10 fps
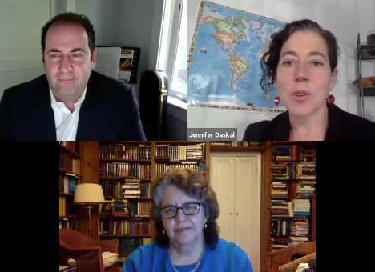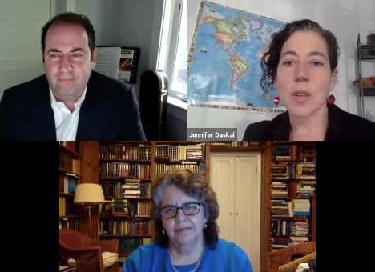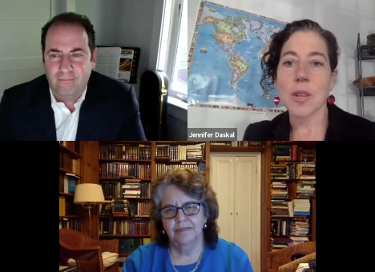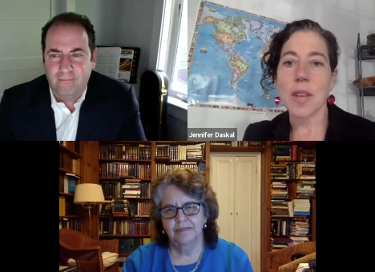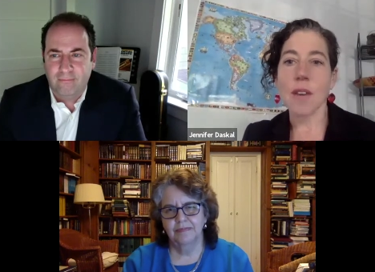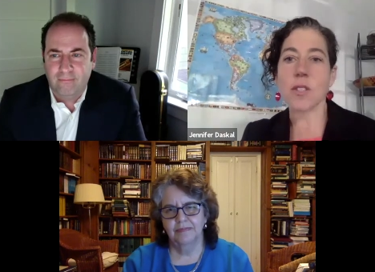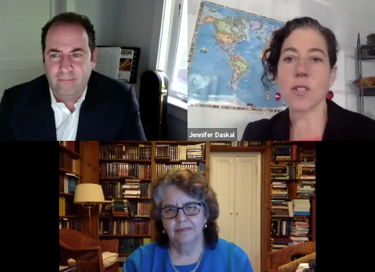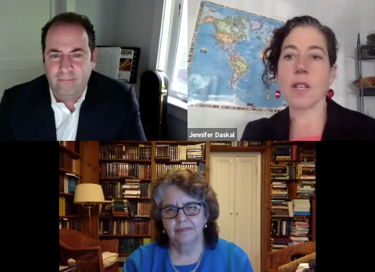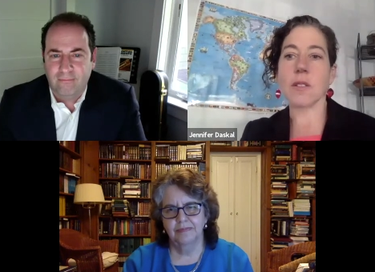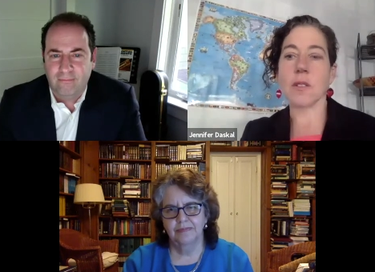Speaker 1: that the
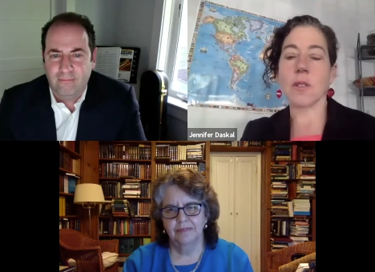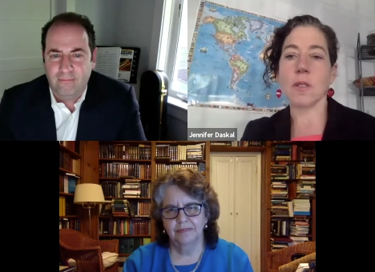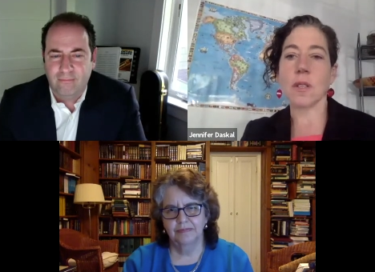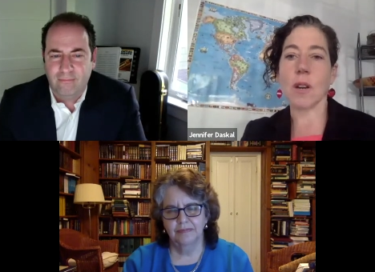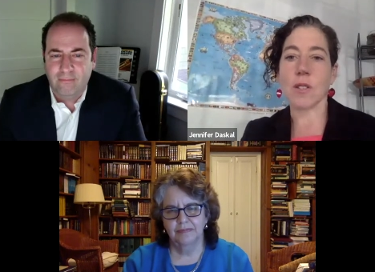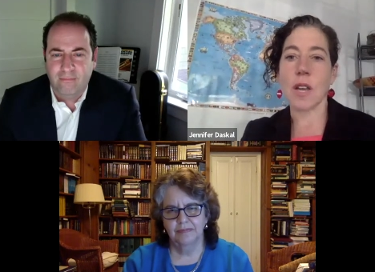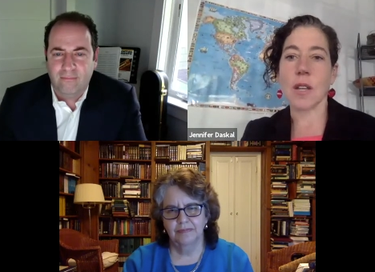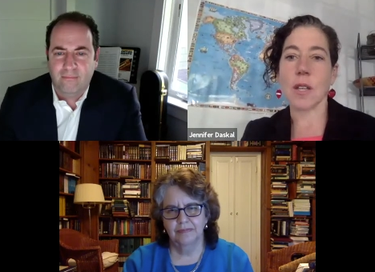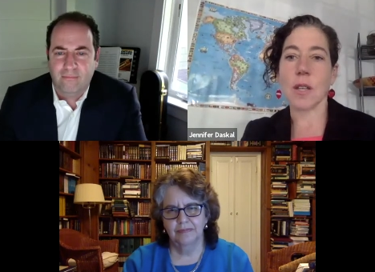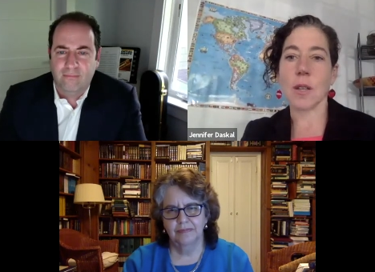advertisers are
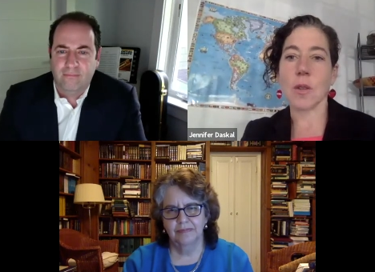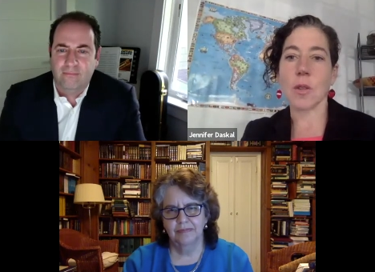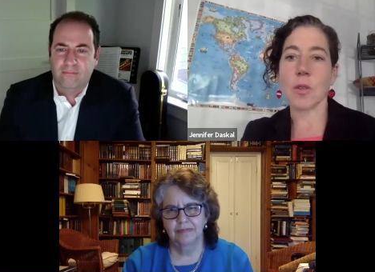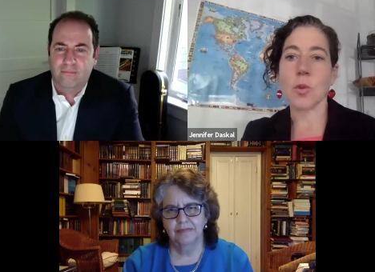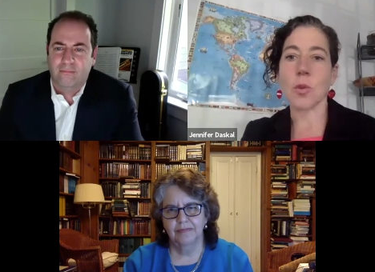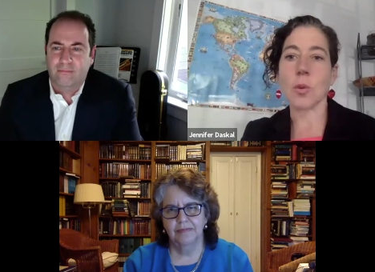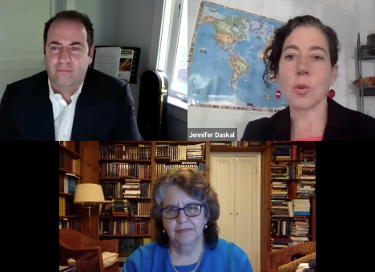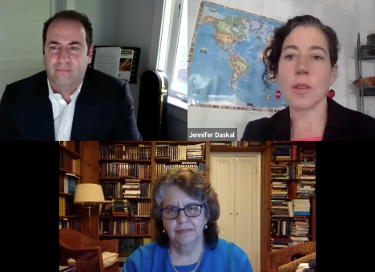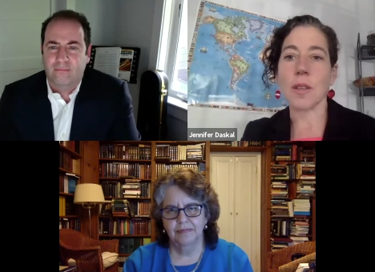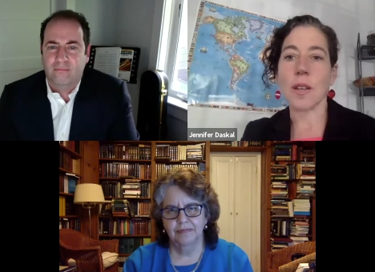telling the truth,
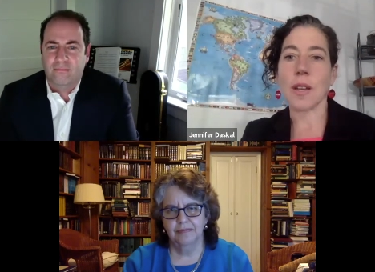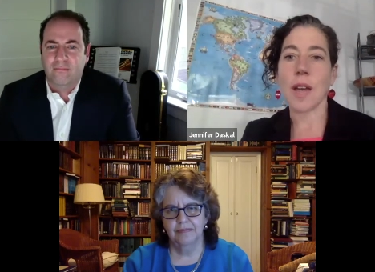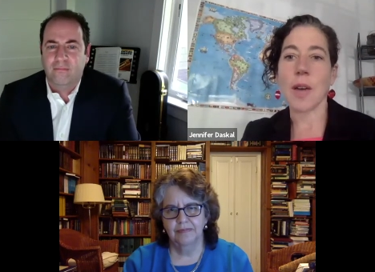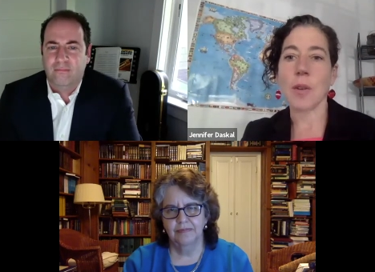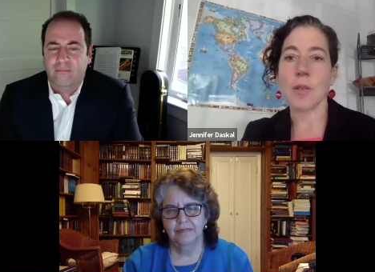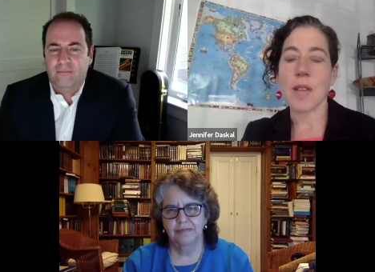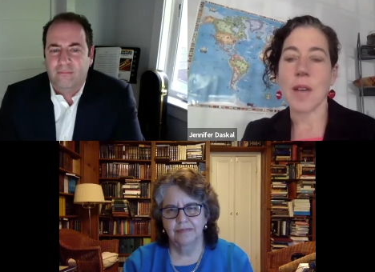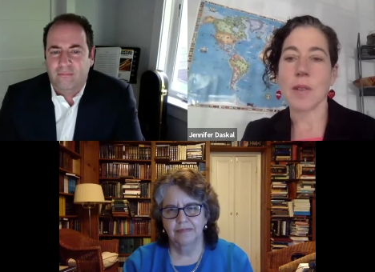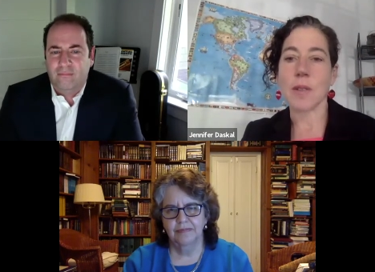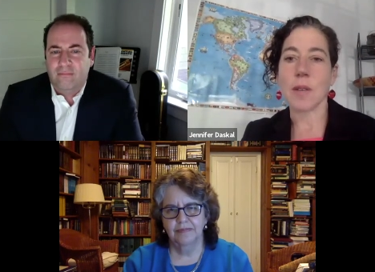and and how
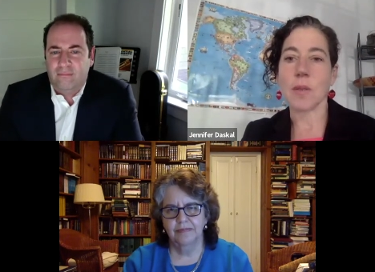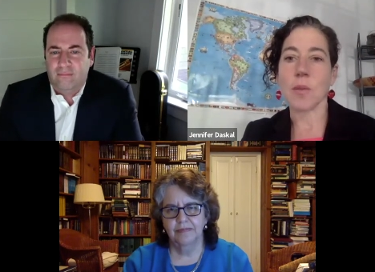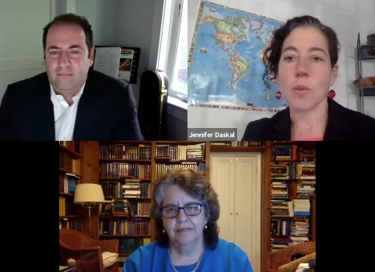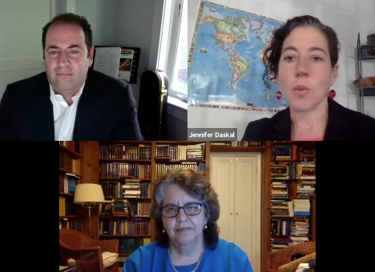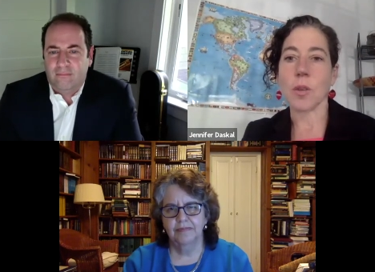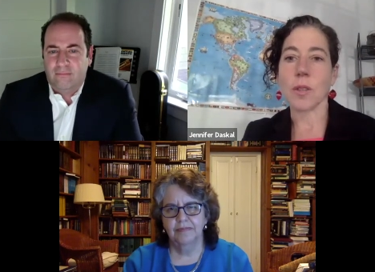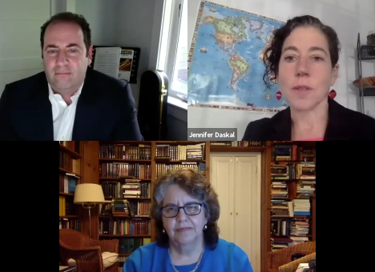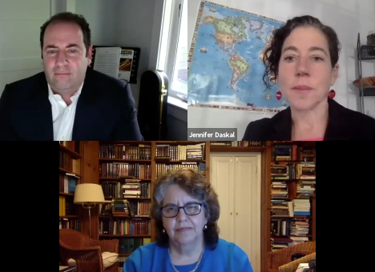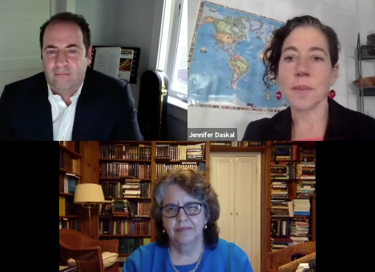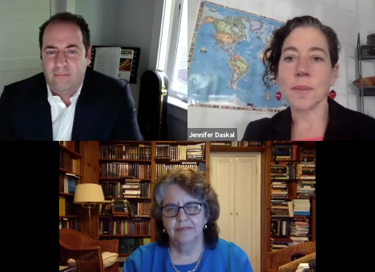how did that work?
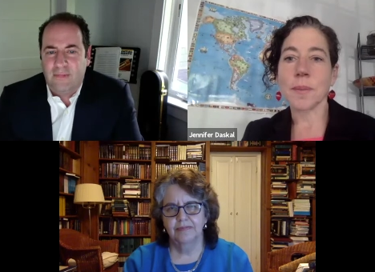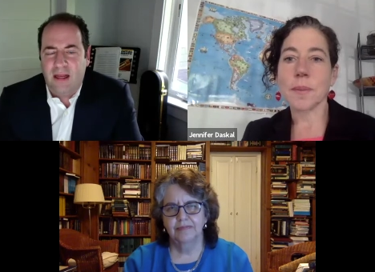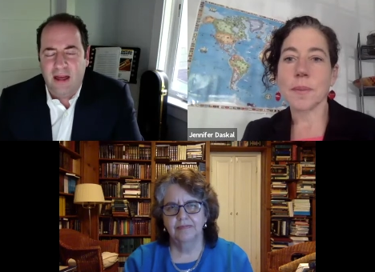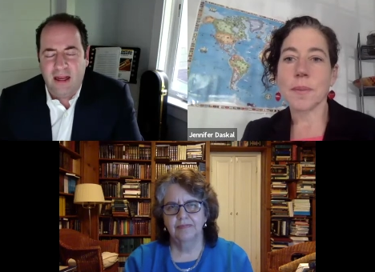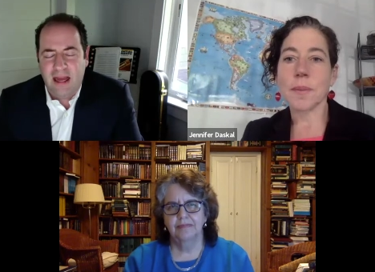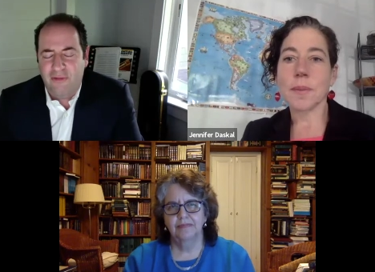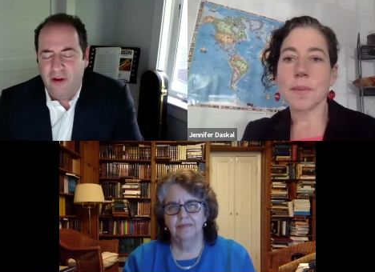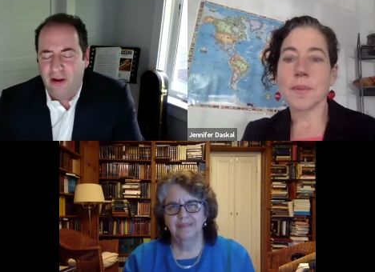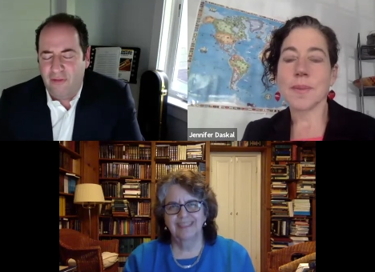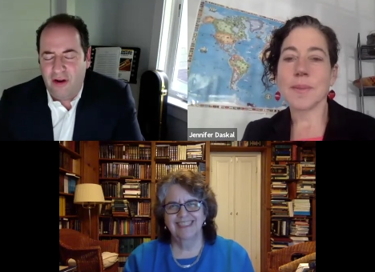
Speaker 2: Again,
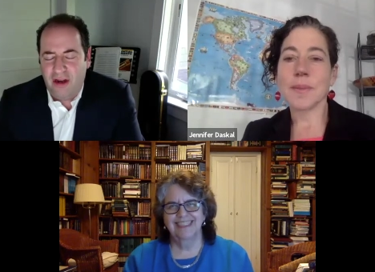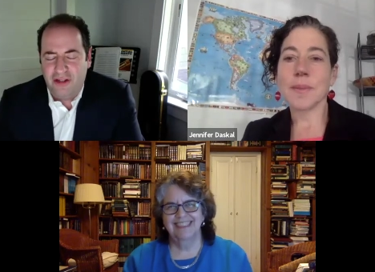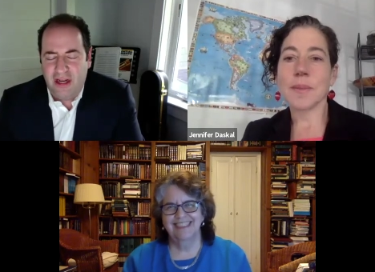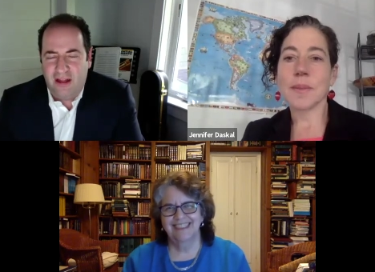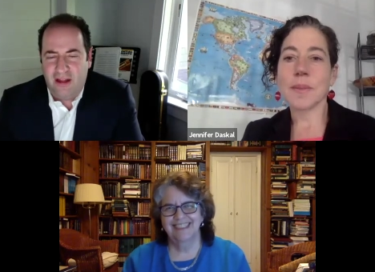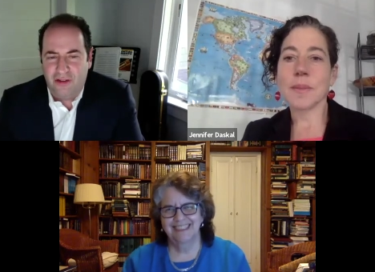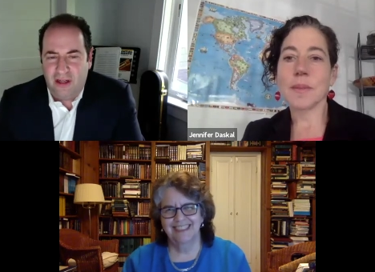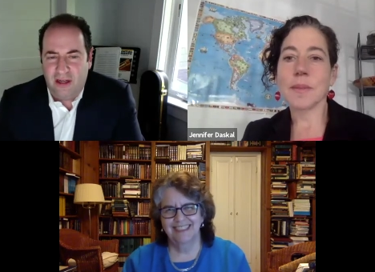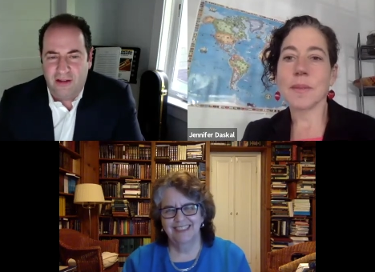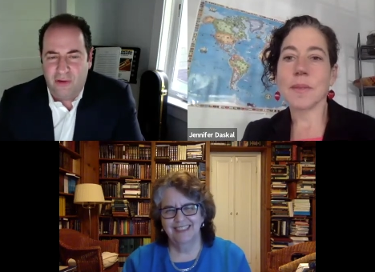very very
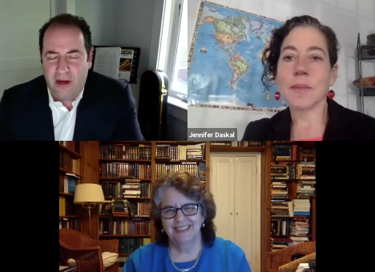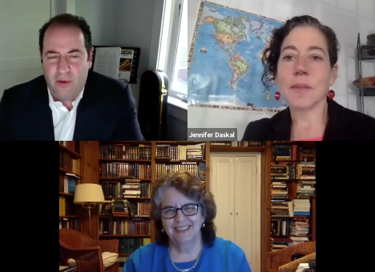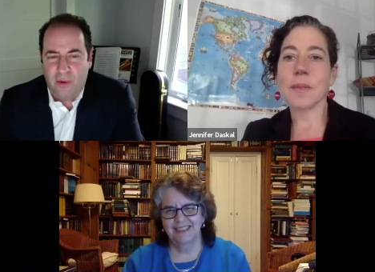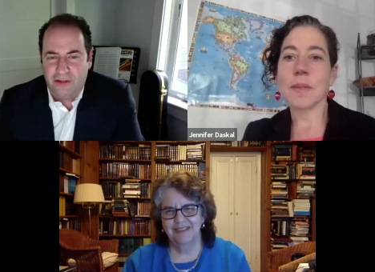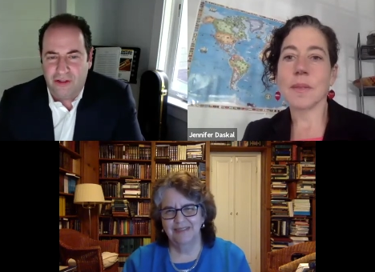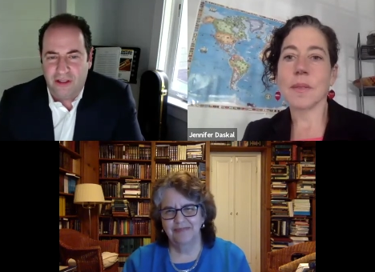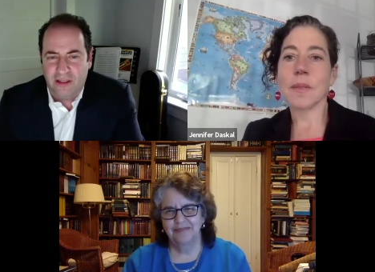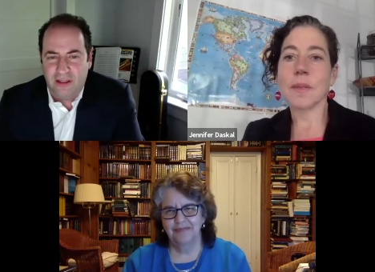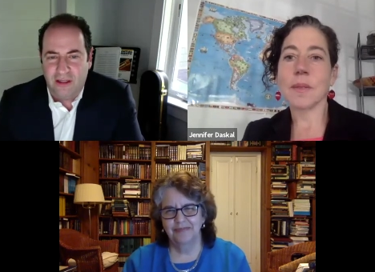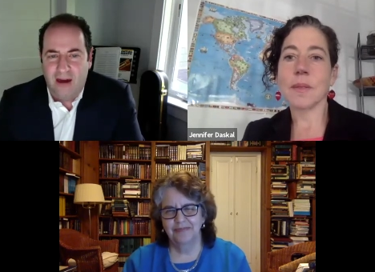challenging. It's a great
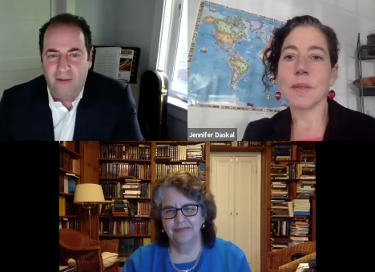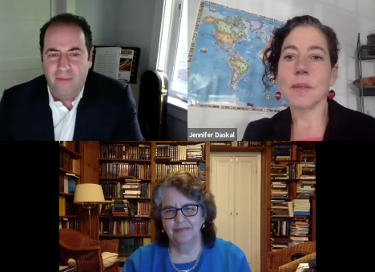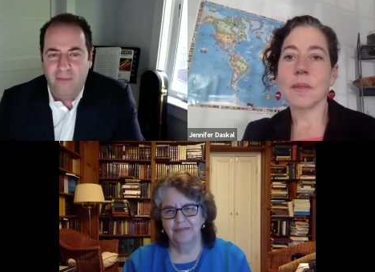question. Um,